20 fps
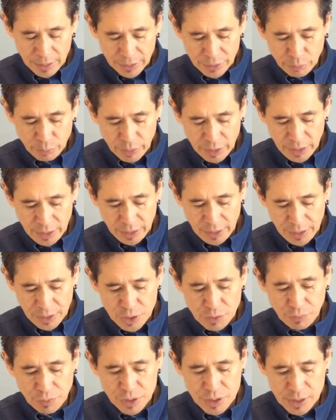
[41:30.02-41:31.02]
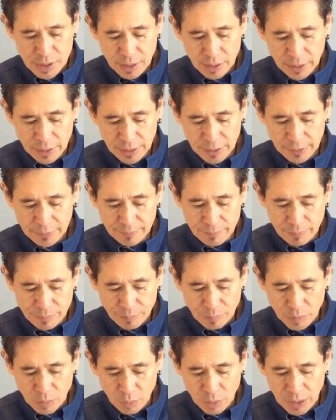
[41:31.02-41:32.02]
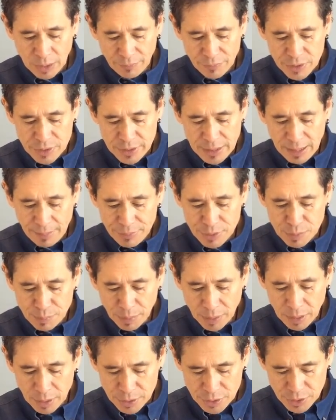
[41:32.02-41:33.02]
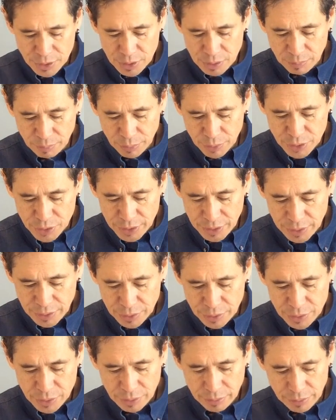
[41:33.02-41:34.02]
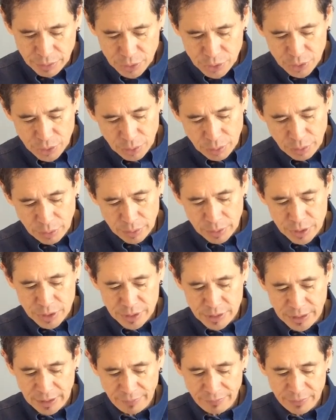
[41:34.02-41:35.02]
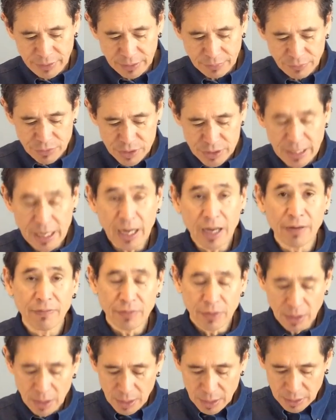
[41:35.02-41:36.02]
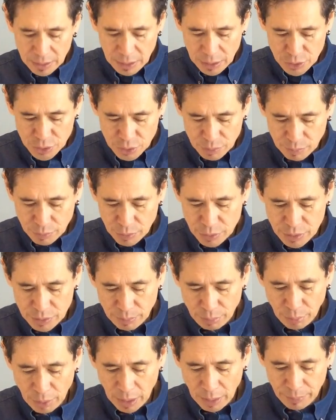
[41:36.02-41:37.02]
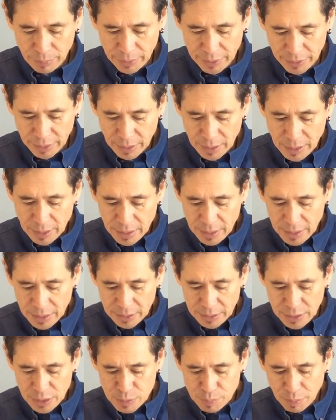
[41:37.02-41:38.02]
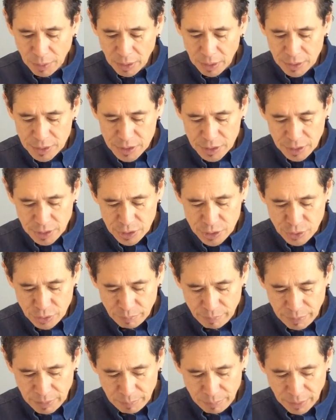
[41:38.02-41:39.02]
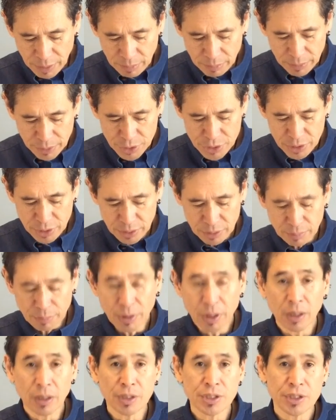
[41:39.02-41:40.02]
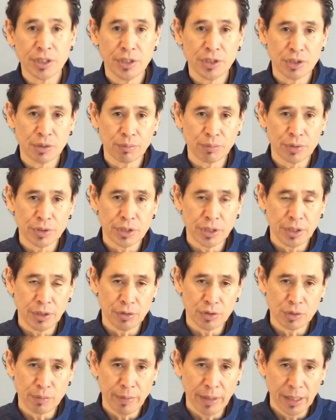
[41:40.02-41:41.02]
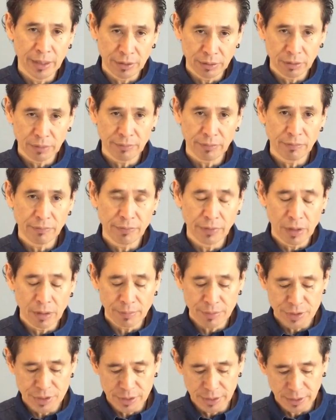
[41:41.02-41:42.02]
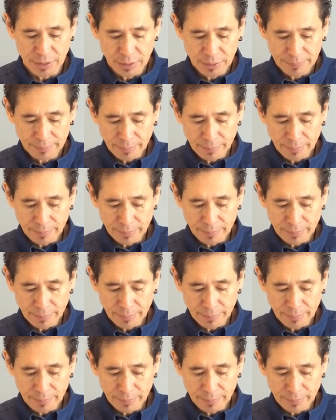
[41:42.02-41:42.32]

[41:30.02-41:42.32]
3, each facility will have established policies and procedures to ensure the safety of staff, customers, and property. And these policies should be published in the Policies and Procedures Manual of the pharmacy.